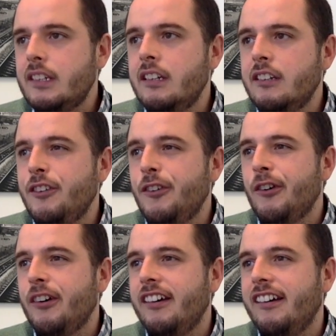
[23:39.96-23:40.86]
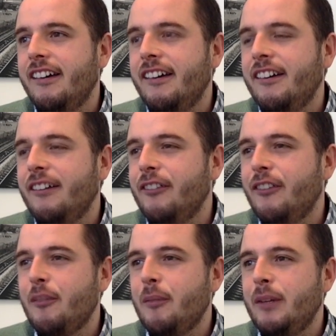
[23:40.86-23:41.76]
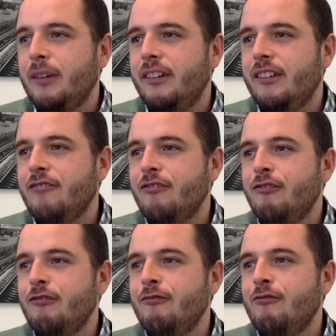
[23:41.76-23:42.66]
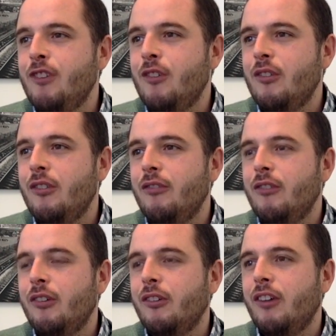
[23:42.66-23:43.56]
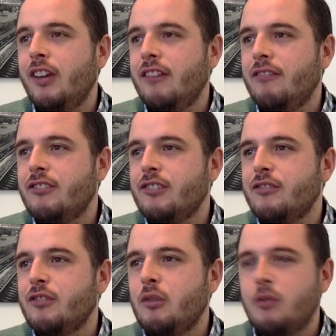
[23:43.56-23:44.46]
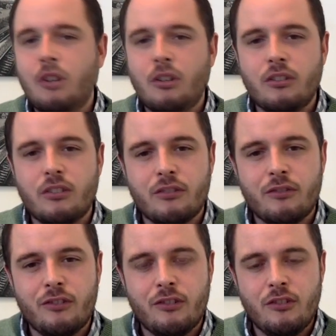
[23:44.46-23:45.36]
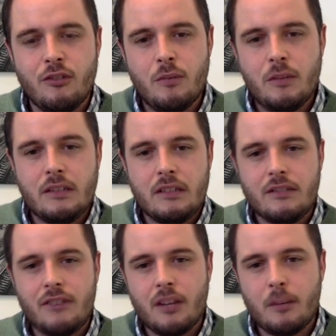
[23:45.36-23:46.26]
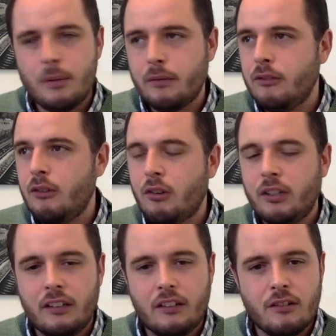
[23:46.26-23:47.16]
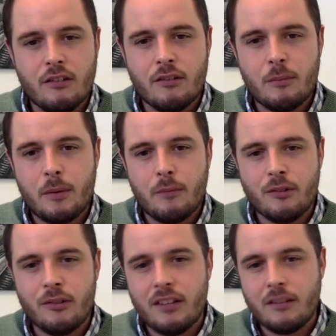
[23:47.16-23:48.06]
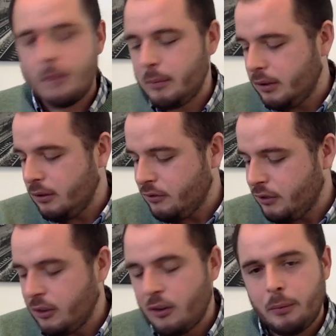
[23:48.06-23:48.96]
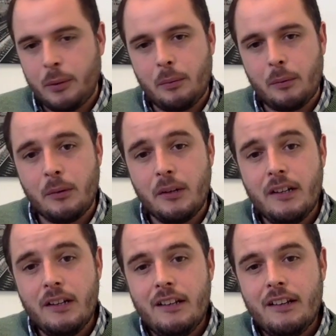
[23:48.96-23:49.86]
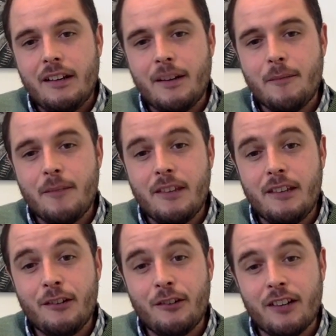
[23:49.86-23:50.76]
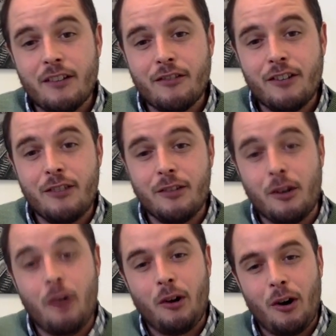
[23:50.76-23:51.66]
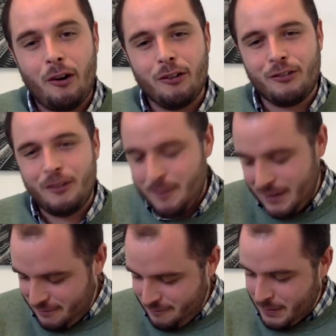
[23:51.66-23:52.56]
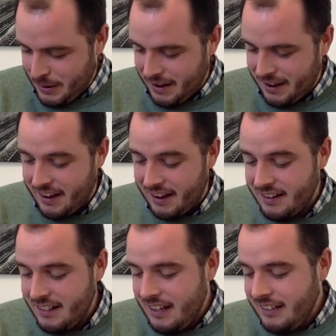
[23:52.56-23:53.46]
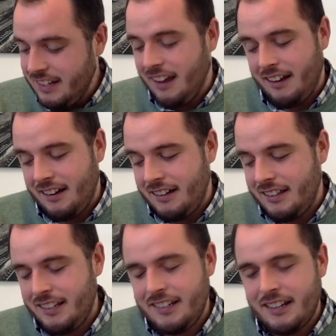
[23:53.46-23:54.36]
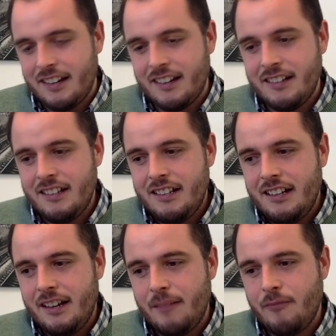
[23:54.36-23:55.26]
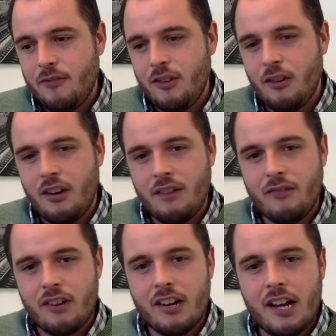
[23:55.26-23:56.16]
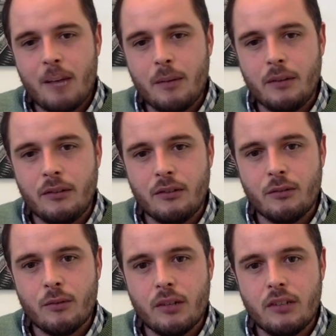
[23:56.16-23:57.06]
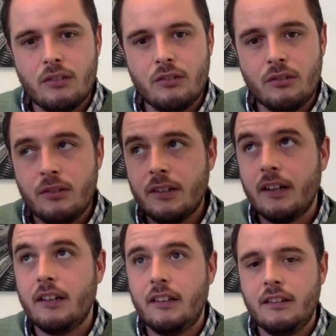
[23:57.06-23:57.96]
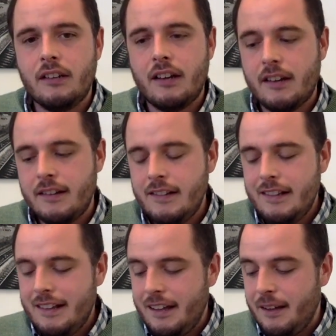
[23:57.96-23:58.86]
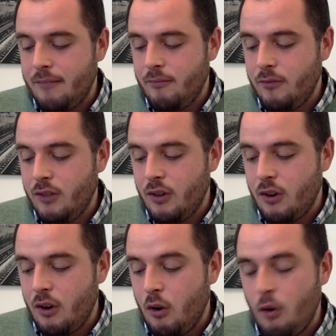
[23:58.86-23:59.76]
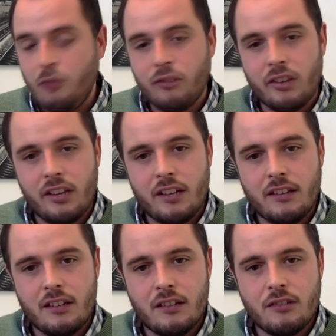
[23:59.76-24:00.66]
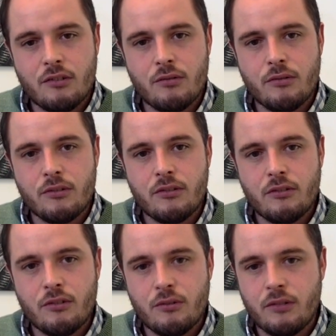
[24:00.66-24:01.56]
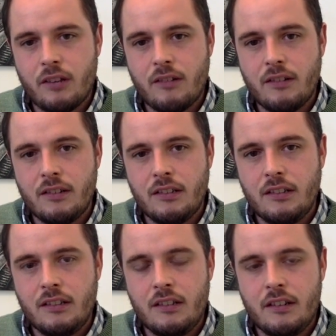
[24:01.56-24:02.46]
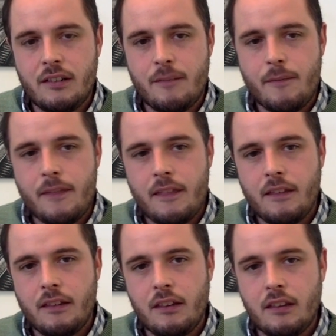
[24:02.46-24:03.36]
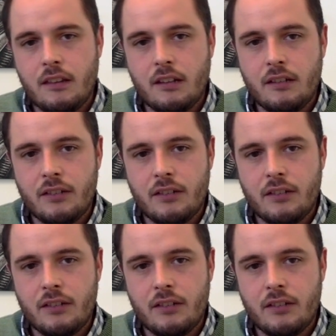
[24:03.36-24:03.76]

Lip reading: You know, I've never been, you know, the great sort of cold caller of new business developer knocking down doors, but I'm sure that's probably good for a lot of people, that they don't get frequent cold calls from me. But you know, I'm very happy in doing what I do, and you know, hopefully that shows out in the kind of